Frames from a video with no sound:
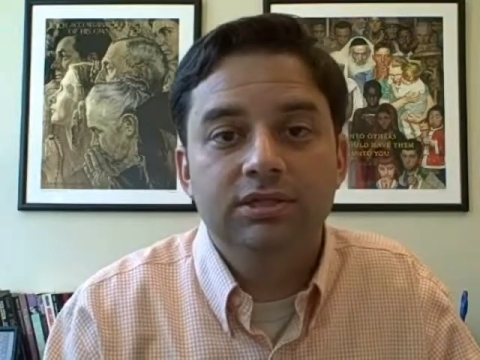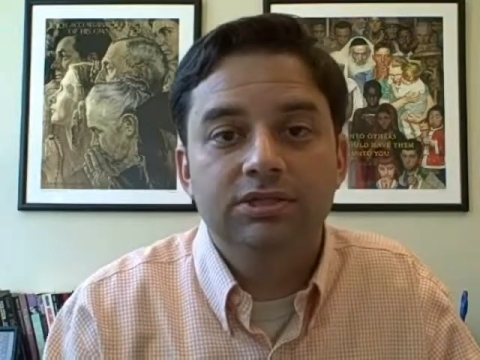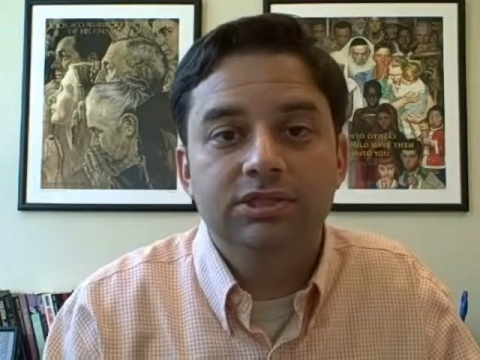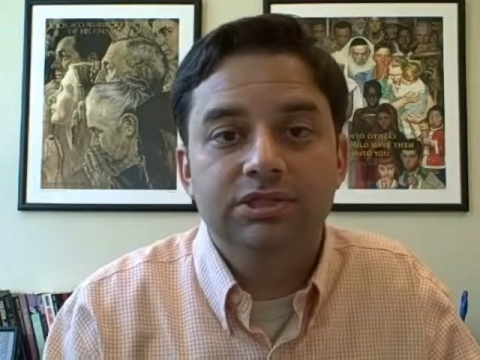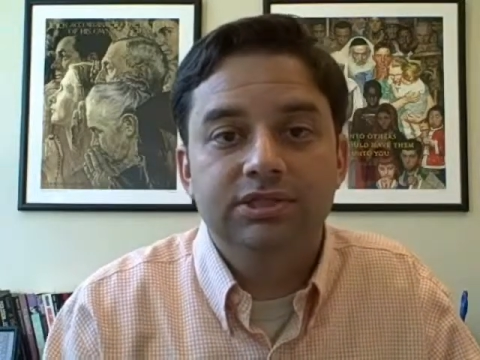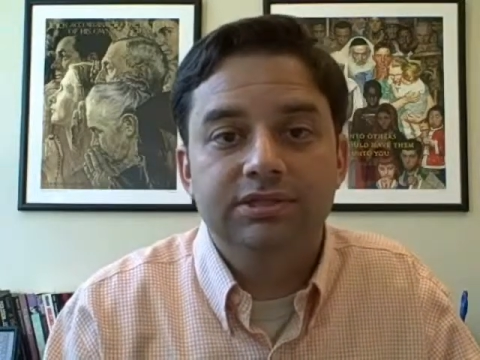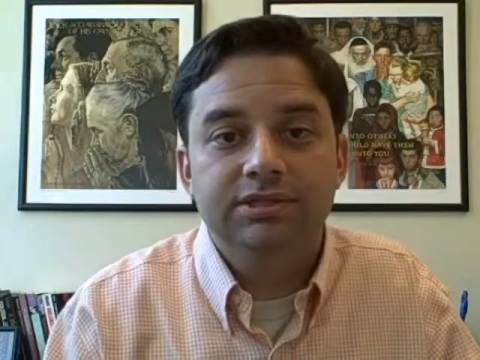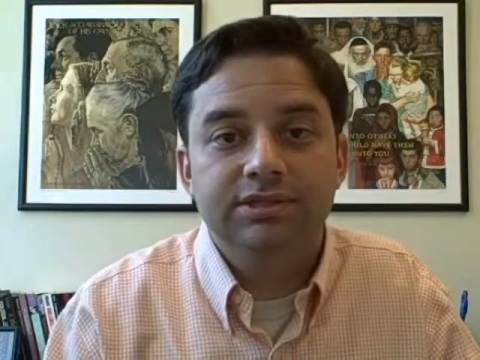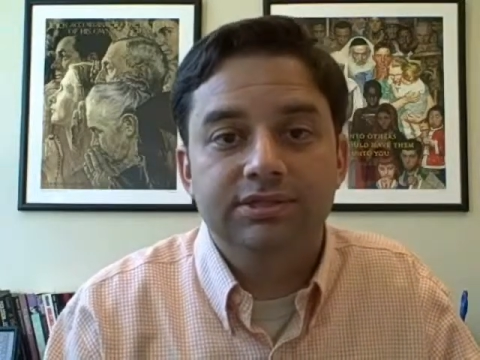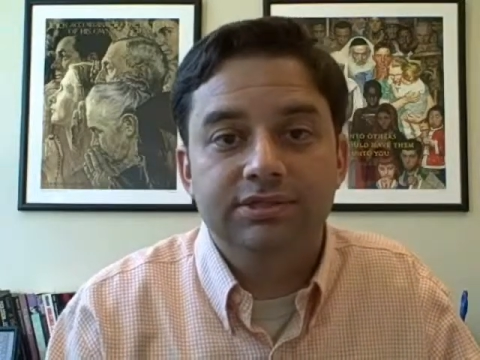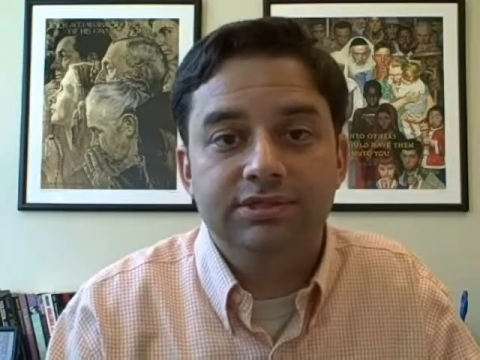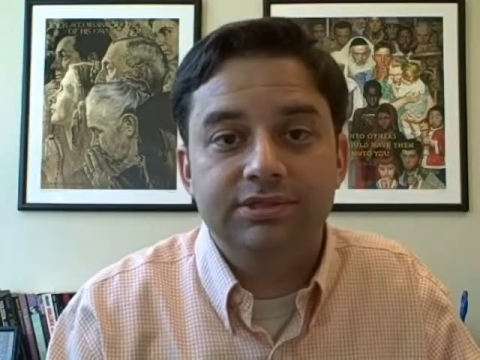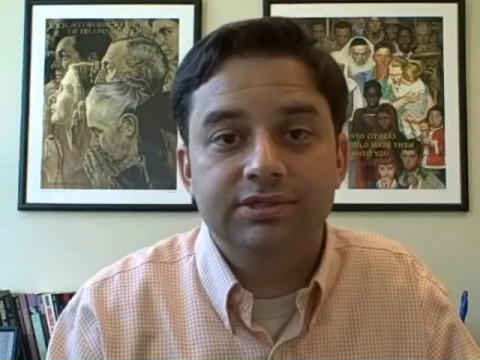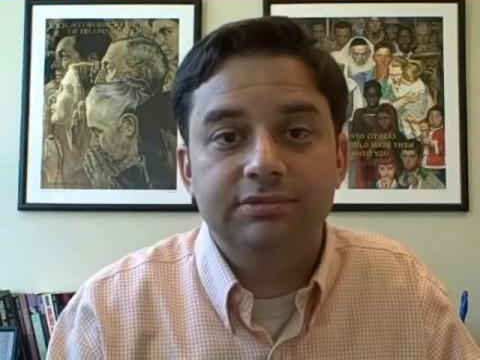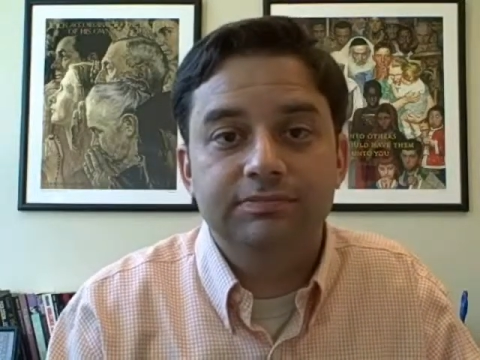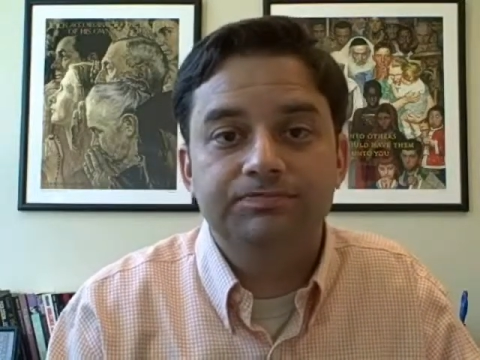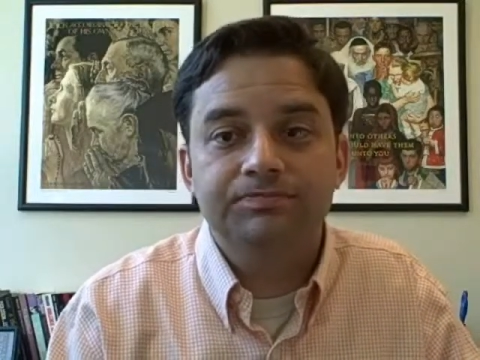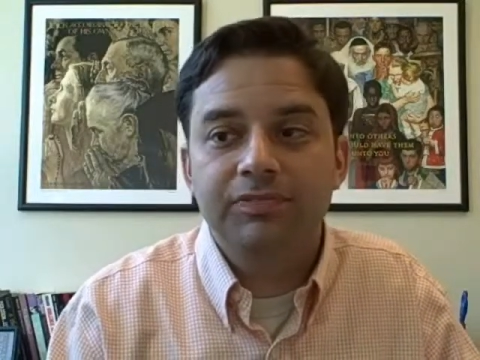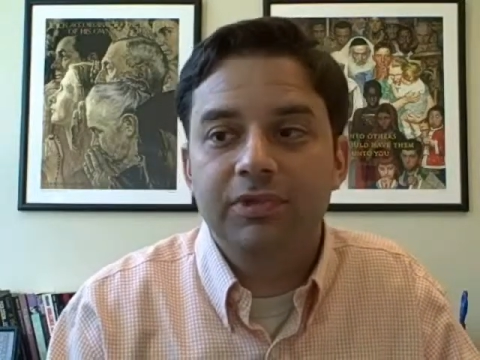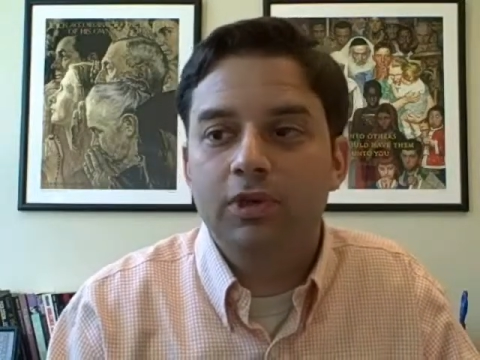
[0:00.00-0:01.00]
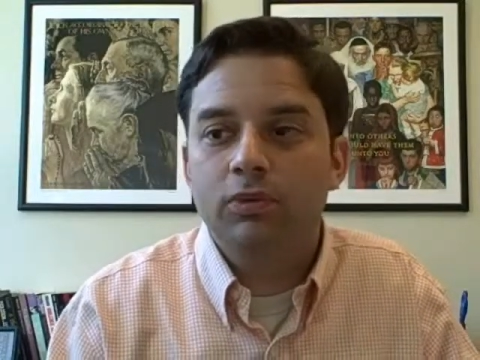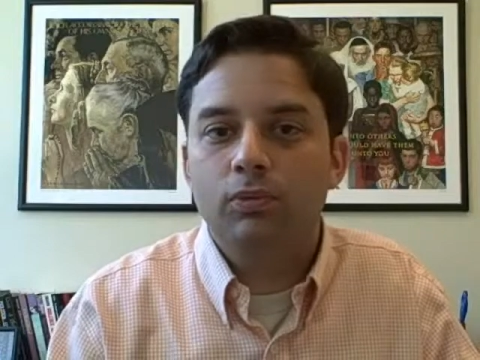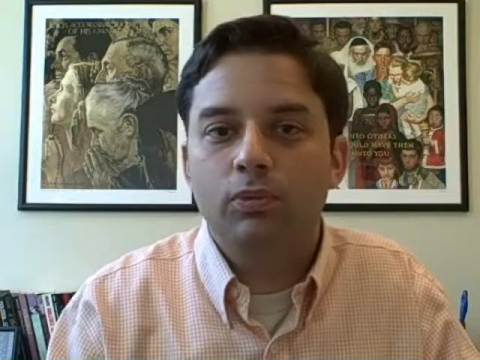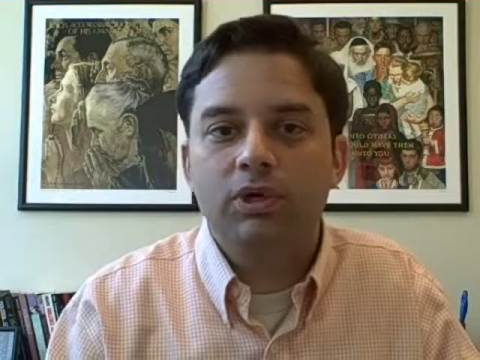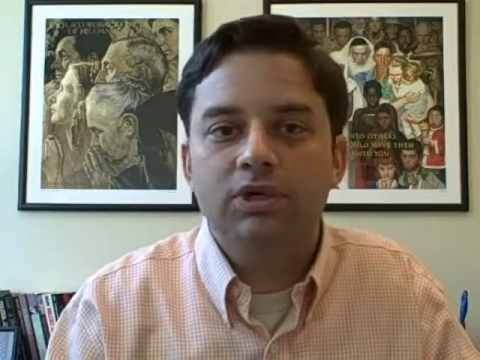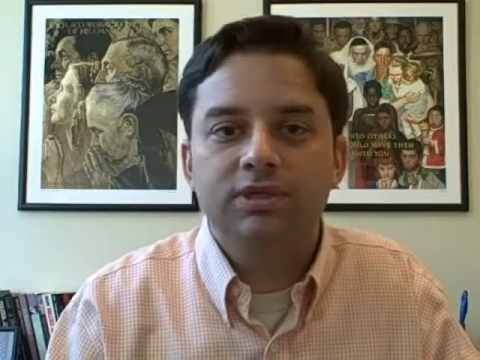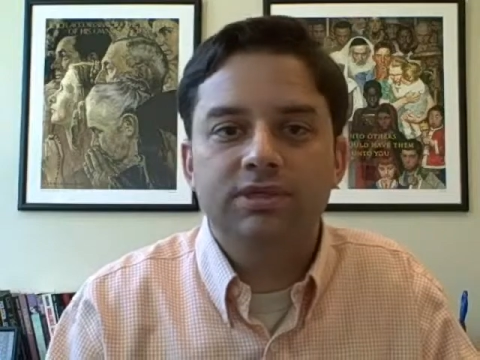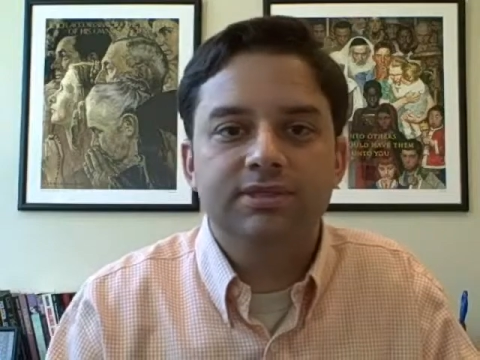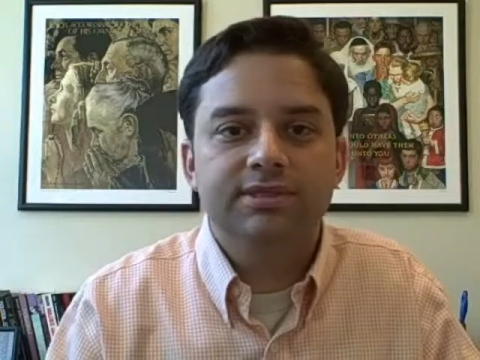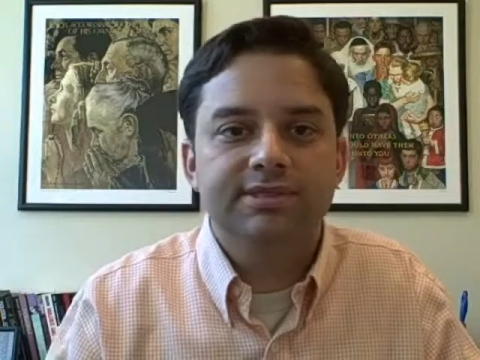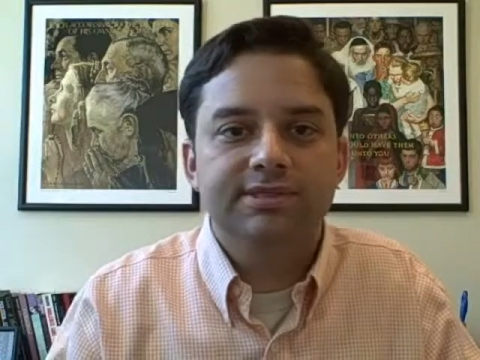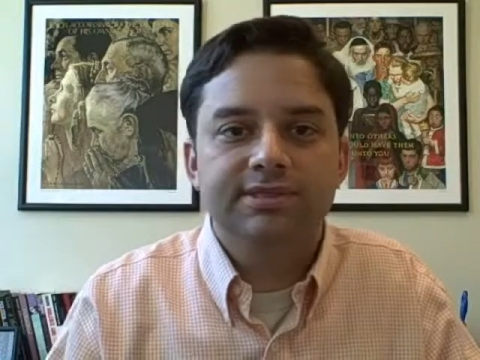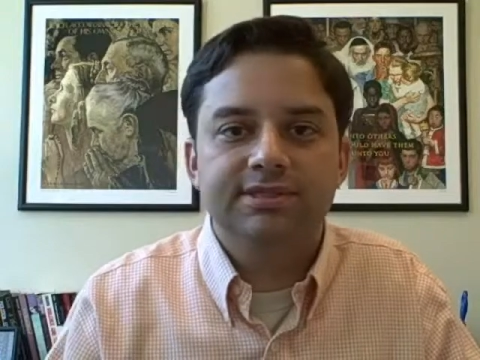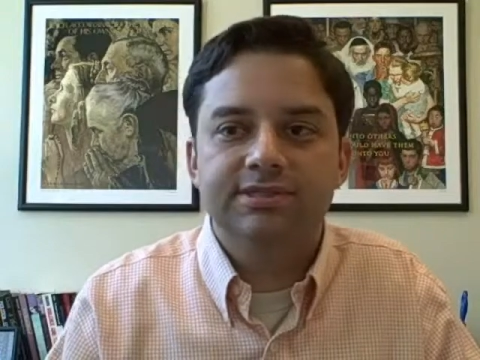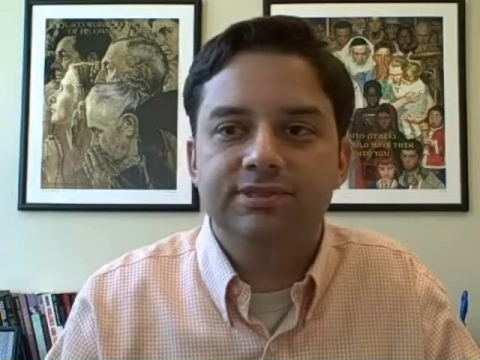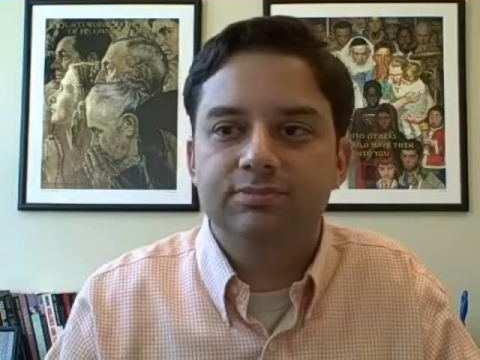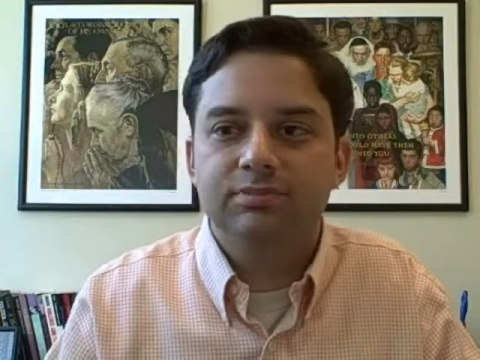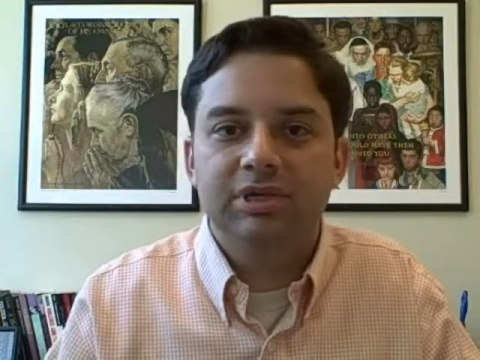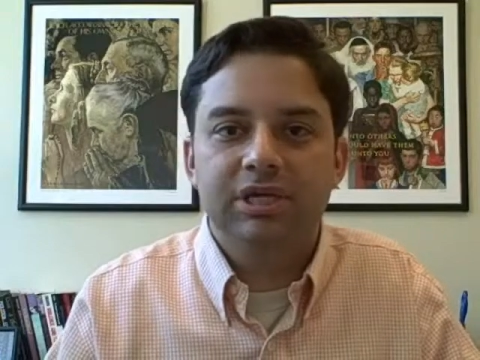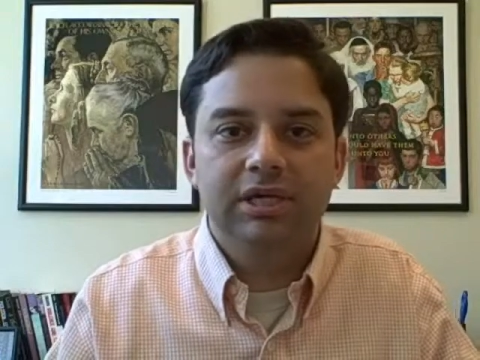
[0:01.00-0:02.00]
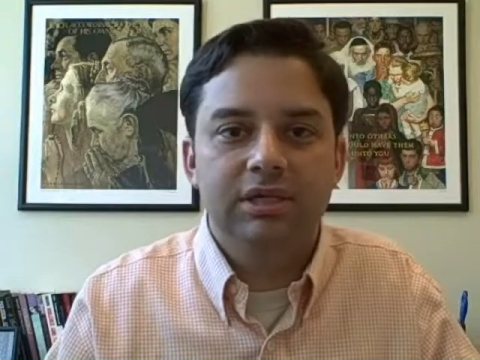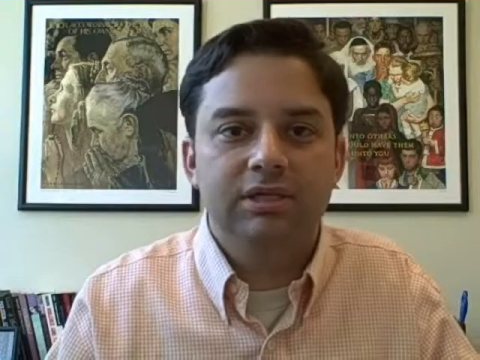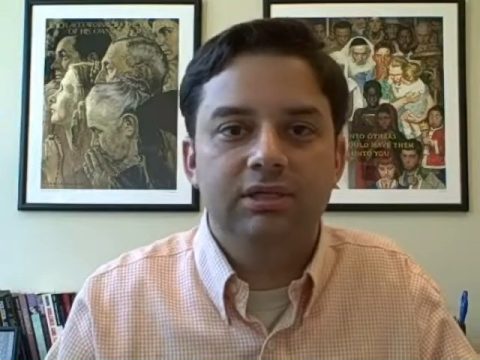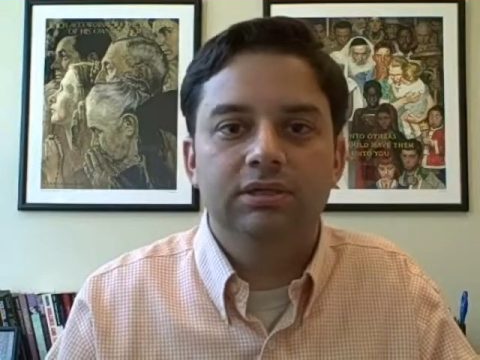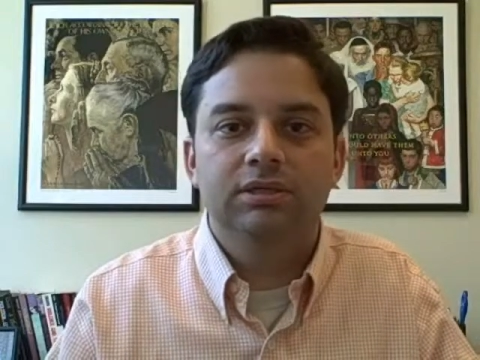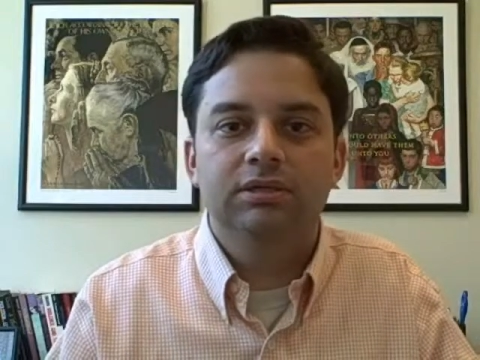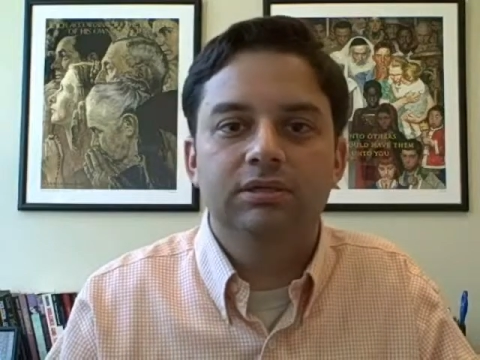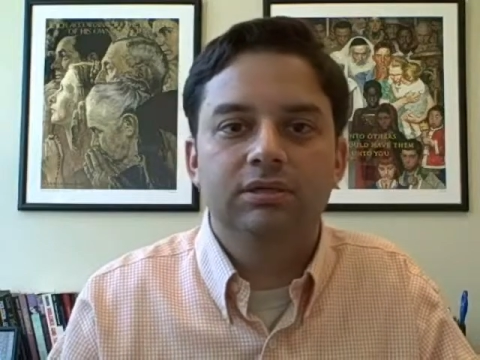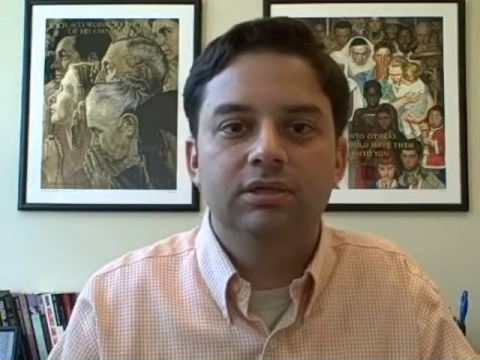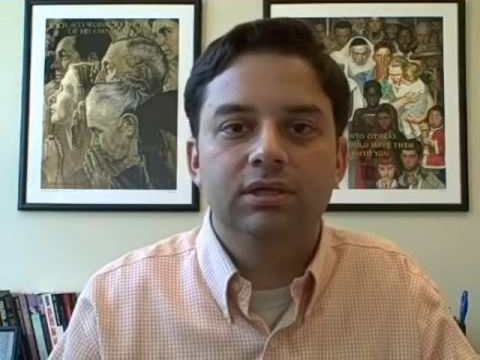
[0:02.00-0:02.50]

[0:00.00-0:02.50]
Jesus. What does this mean?